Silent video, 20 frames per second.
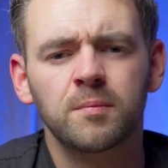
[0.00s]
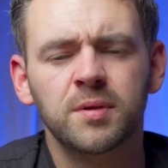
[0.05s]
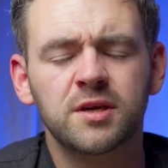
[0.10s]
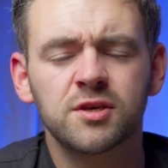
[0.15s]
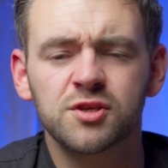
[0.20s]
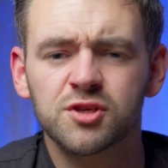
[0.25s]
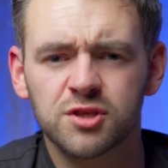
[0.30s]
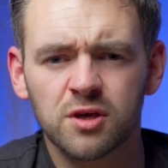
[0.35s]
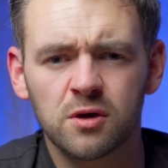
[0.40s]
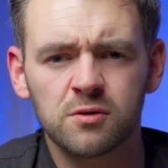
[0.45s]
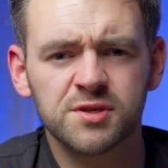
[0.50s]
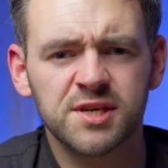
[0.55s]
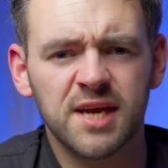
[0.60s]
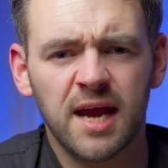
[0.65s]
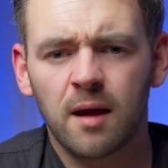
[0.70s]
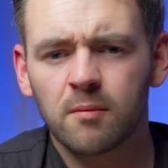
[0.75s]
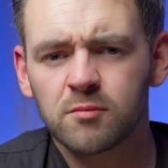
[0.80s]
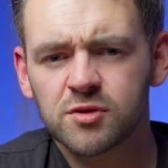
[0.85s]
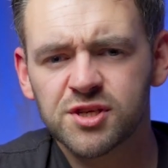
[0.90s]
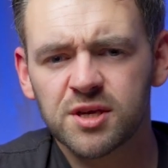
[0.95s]
Because those
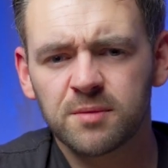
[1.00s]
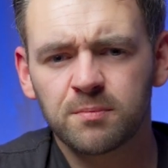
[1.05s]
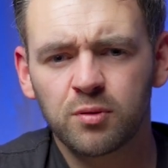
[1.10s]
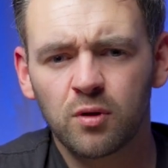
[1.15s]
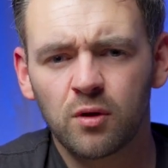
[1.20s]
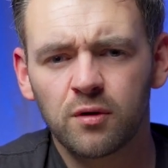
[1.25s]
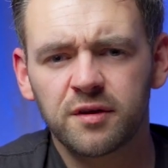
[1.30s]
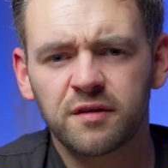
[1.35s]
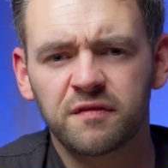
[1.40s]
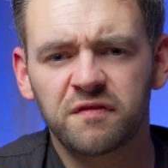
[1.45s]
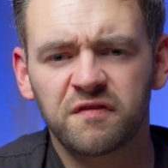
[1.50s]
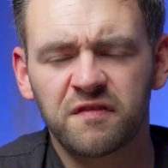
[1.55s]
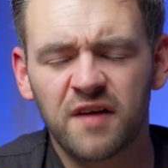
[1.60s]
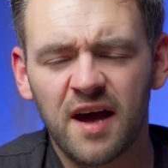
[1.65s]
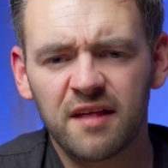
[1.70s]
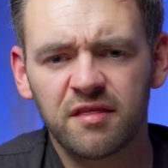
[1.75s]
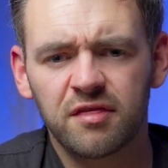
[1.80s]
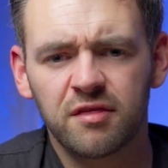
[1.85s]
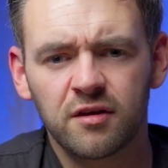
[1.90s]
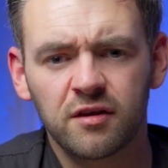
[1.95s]
cameras employed a
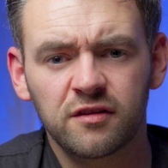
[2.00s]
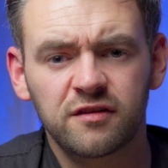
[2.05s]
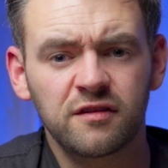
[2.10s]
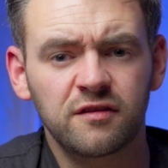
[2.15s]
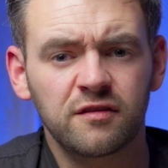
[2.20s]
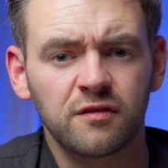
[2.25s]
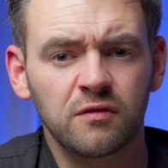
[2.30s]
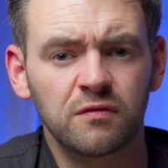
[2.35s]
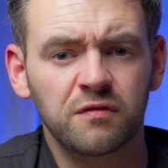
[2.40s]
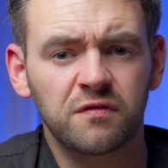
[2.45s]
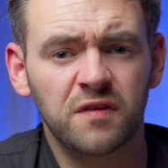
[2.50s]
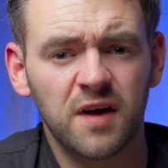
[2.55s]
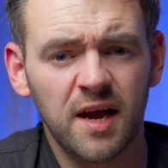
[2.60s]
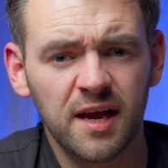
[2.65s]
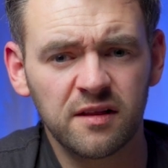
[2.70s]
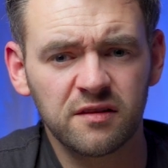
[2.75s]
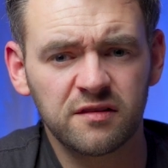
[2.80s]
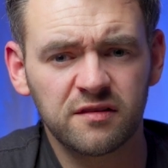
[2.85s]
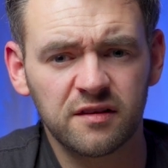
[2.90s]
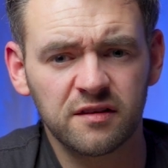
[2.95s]
FAT32
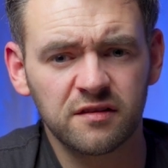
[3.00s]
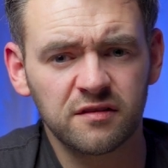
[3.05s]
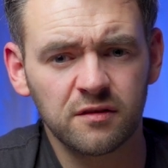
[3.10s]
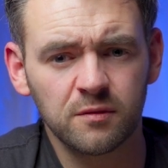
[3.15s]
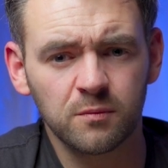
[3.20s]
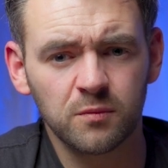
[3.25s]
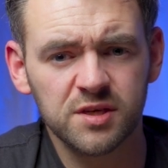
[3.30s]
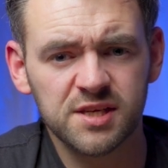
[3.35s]
file system,